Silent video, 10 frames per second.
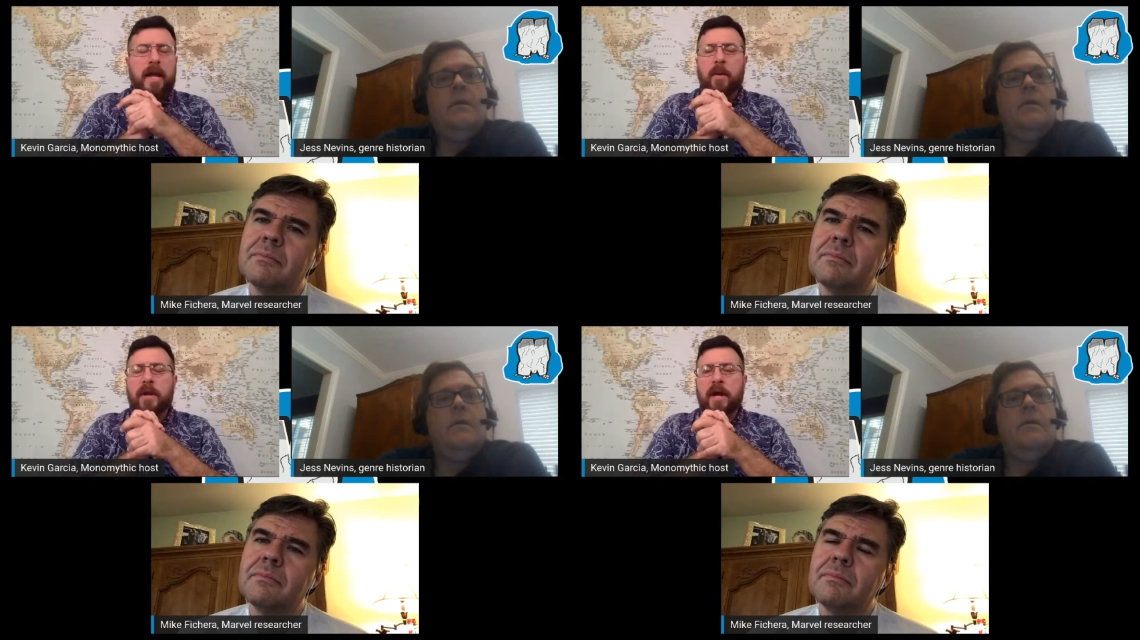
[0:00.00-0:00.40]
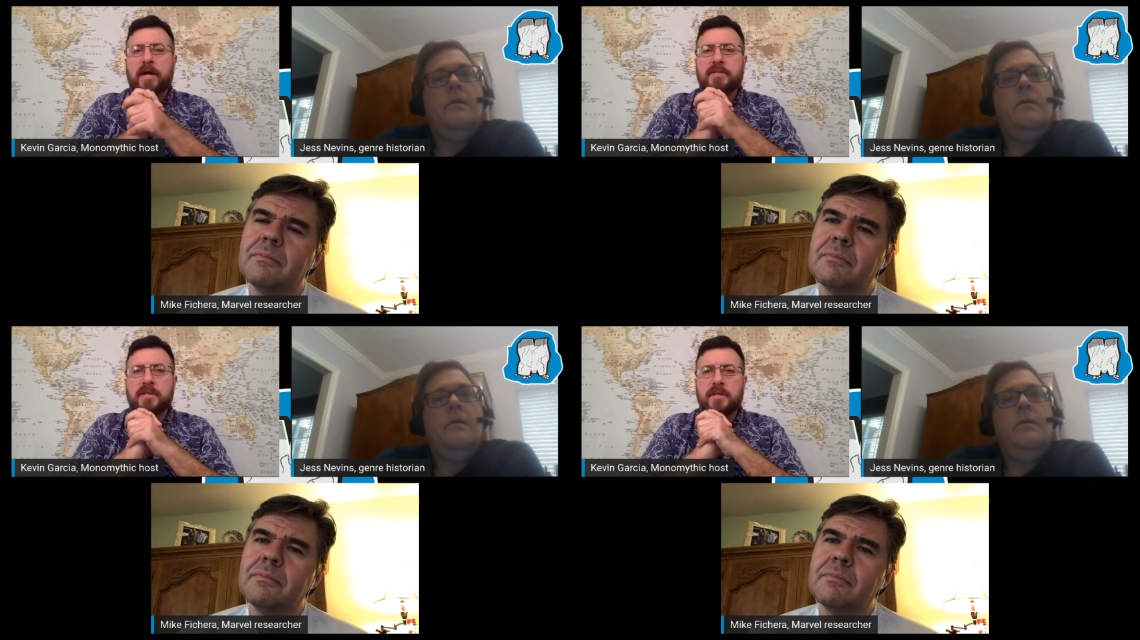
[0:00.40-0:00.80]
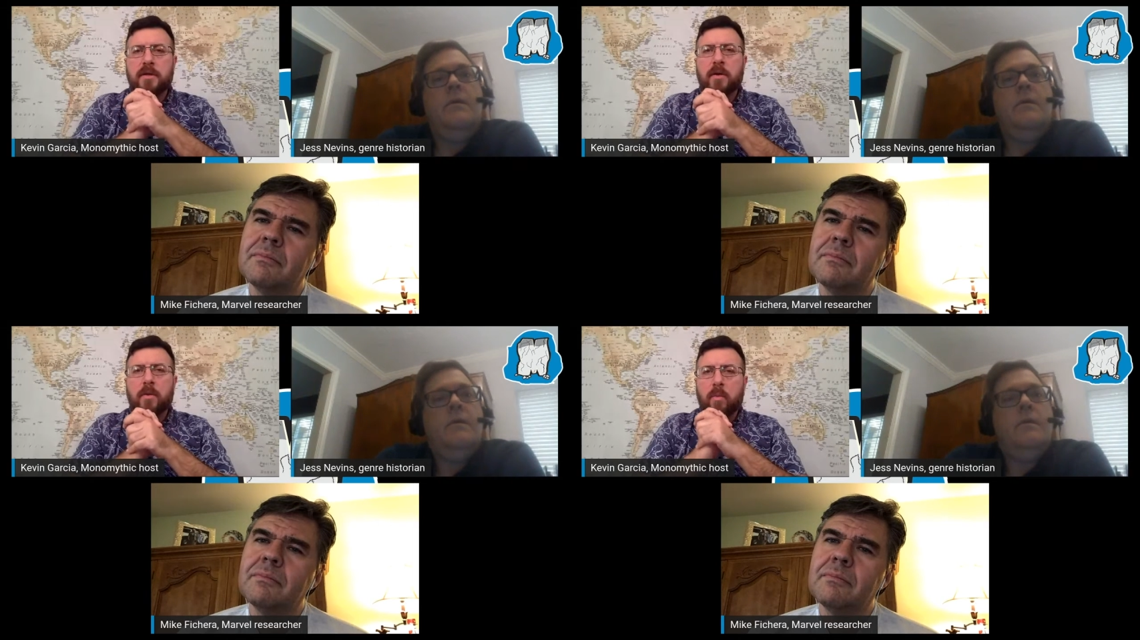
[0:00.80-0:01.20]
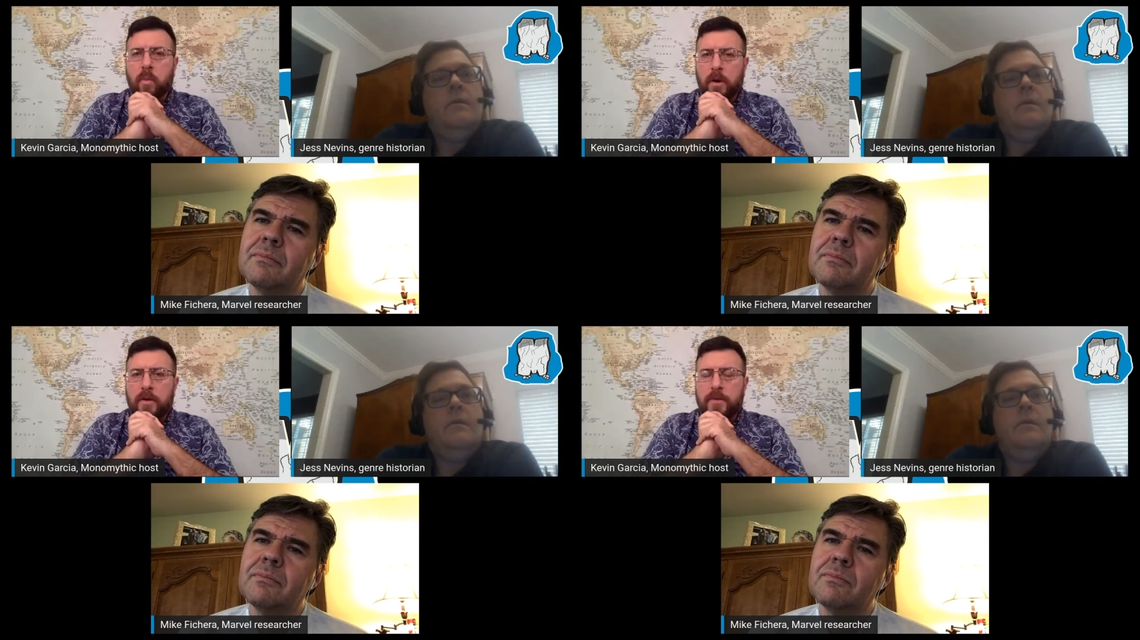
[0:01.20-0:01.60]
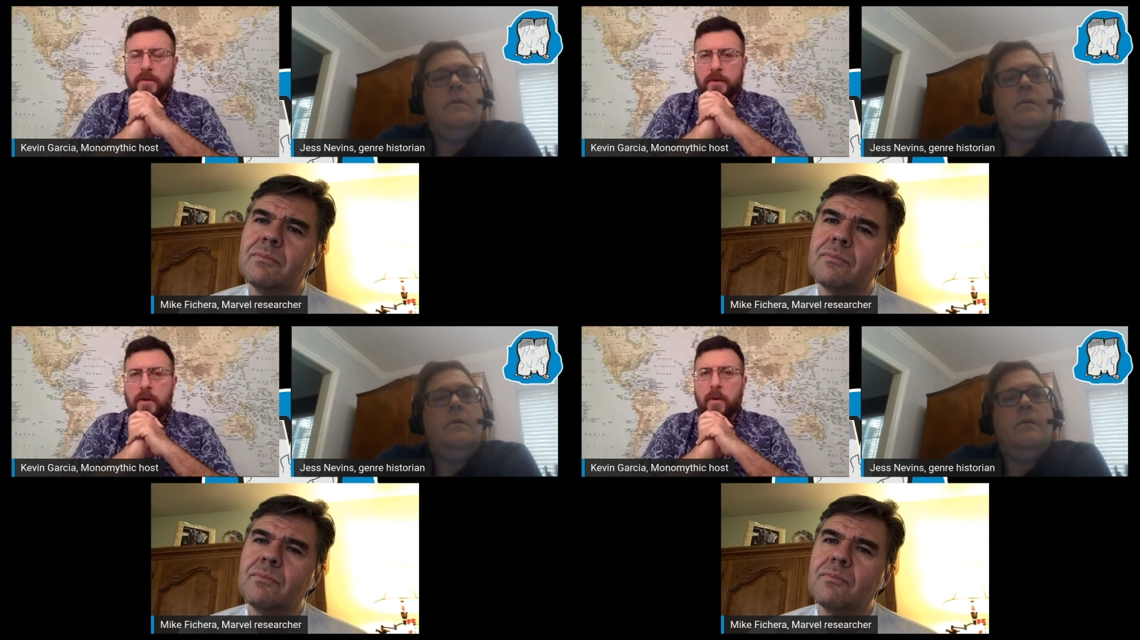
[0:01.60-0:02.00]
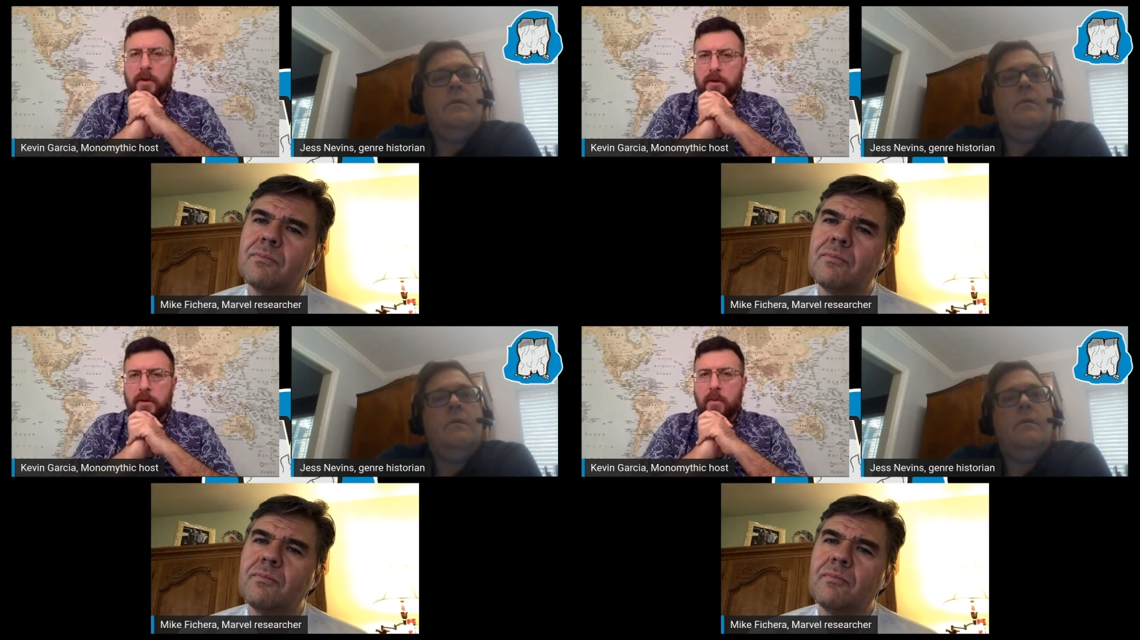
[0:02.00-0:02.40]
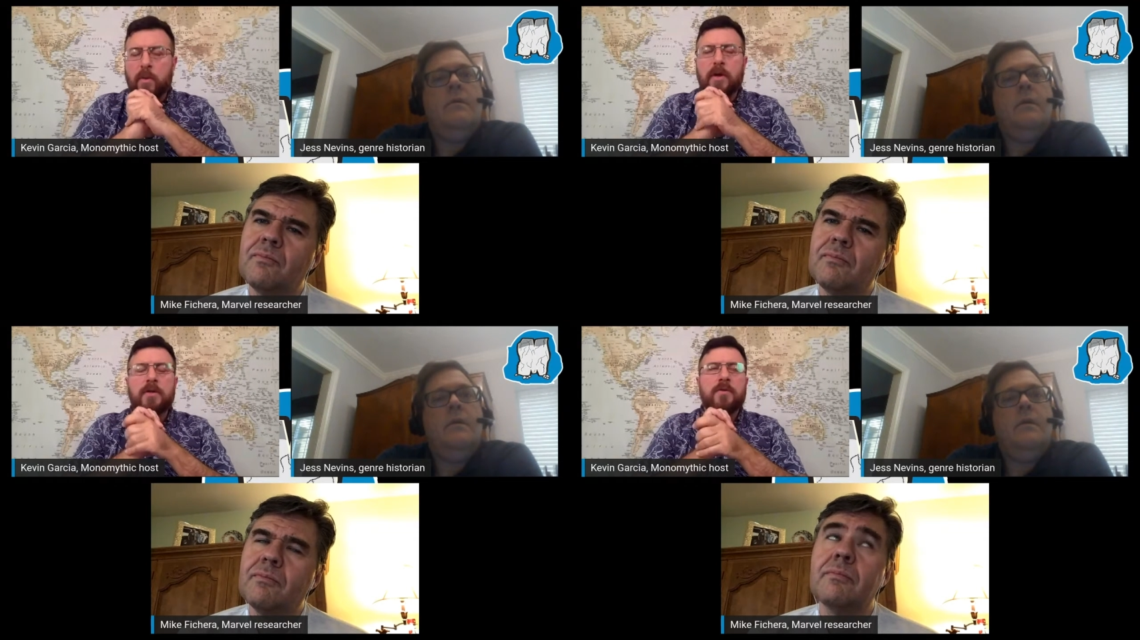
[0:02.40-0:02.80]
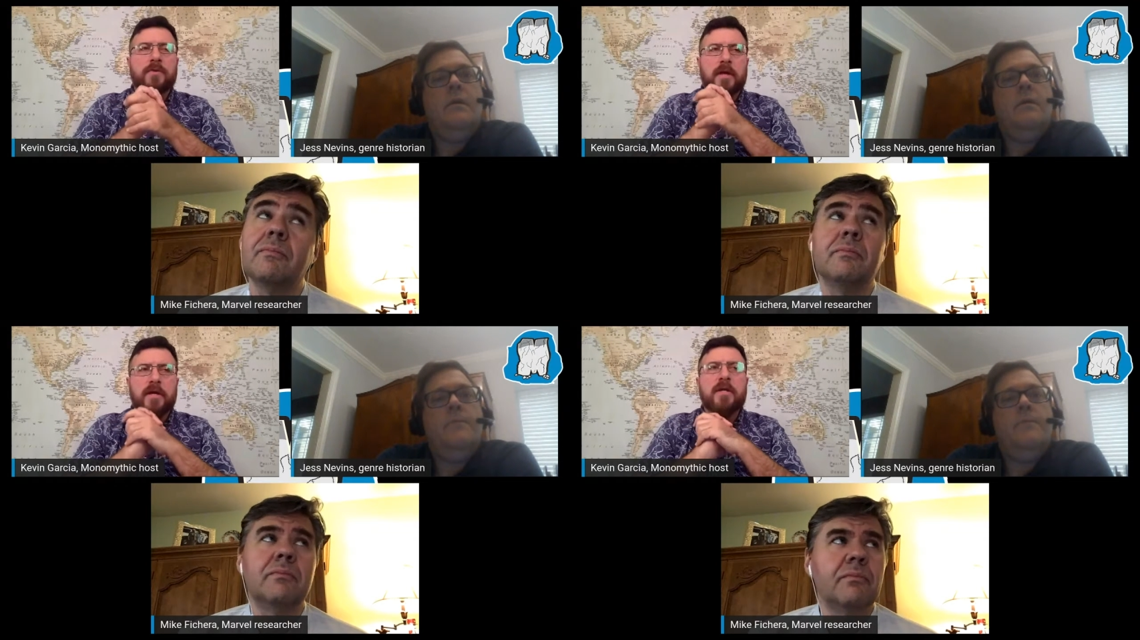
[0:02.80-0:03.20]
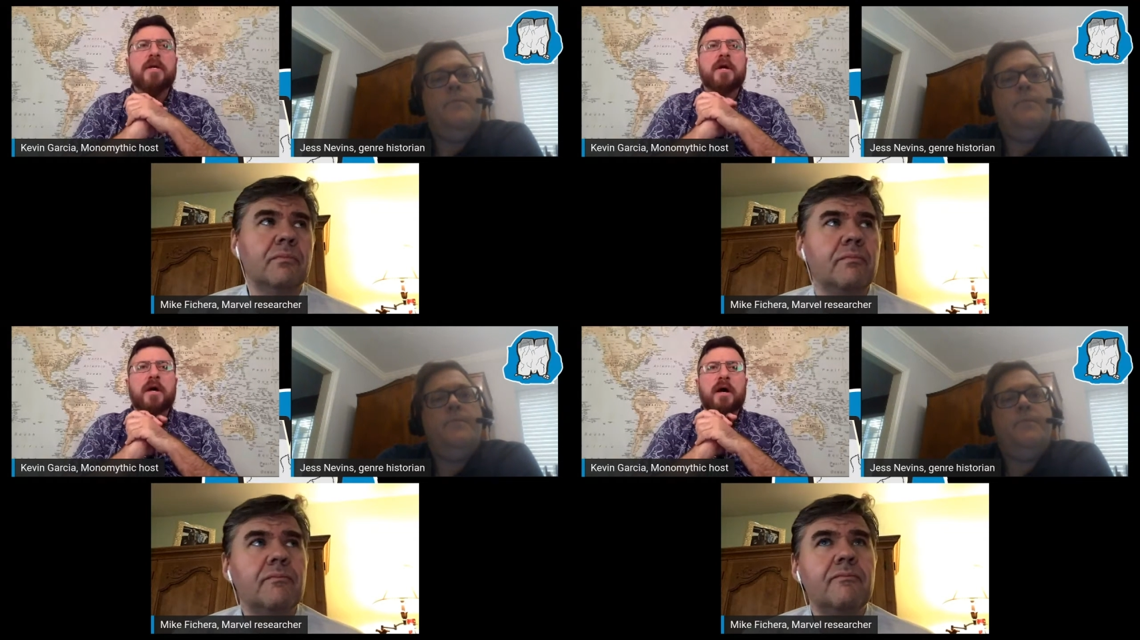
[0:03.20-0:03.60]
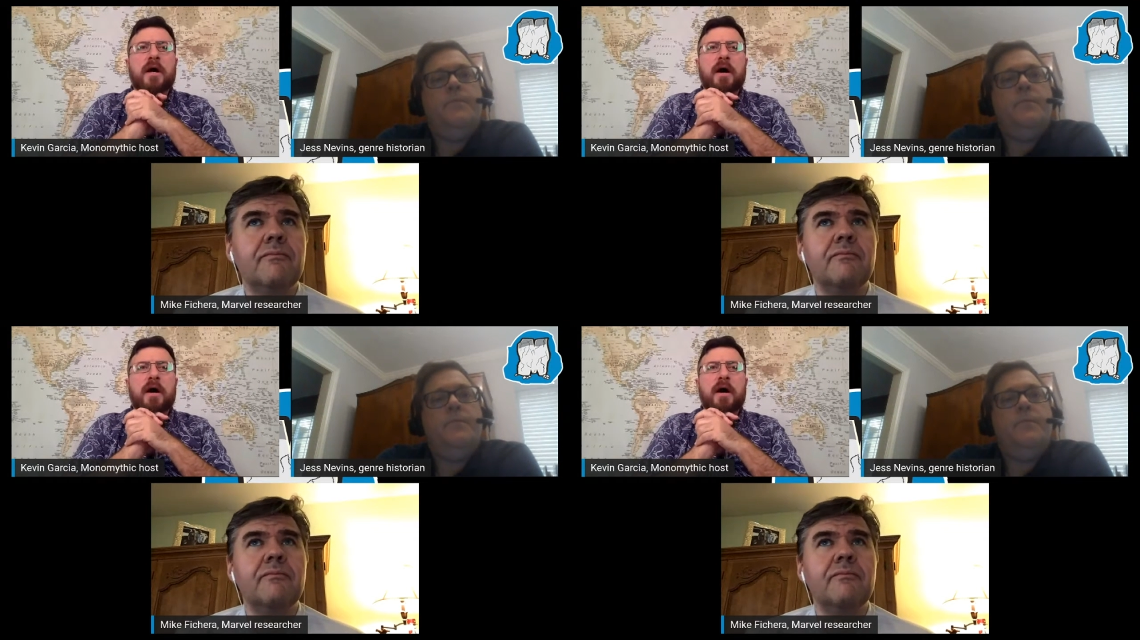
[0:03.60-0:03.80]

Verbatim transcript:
Speaker 1: And I want to ask, where do you think they're going? Where do you hmm. think